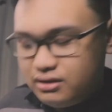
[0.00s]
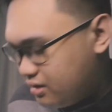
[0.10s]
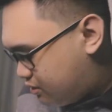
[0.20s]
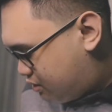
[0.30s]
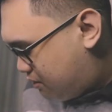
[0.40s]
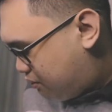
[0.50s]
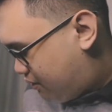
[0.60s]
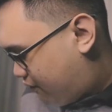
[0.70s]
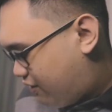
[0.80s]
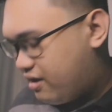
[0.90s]
on the
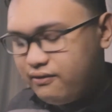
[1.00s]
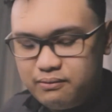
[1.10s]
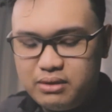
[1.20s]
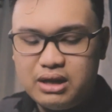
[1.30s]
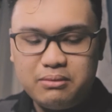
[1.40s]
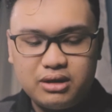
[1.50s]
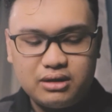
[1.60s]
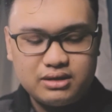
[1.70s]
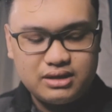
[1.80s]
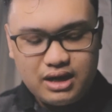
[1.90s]

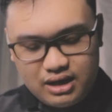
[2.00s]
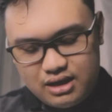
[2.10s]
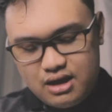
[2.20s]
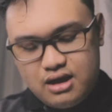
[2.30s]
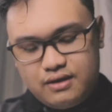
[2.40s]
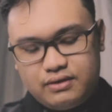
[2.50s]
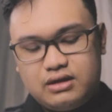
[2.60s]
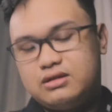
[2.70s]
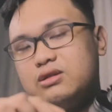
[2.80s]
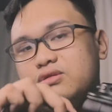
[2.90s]
3.5mm side.
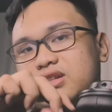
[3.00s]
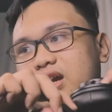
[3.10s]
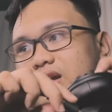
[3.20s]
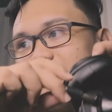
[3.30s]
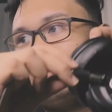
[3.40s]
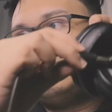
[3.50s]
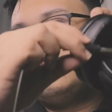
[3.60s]
There's no jack lock